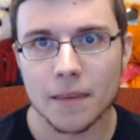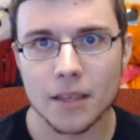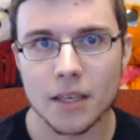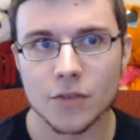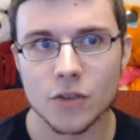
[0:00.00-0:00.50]

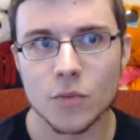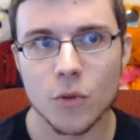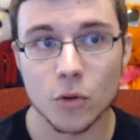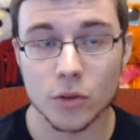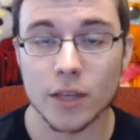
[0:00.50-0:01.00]
gives you
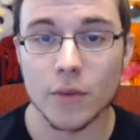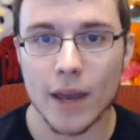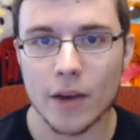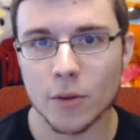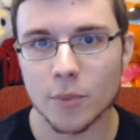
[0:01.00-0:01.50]
more
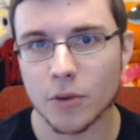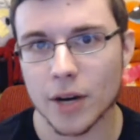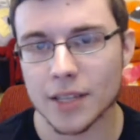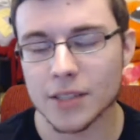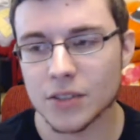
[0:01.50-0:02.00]
leeway on
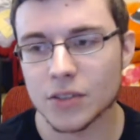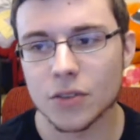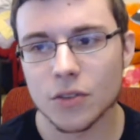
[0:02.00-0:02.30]
price.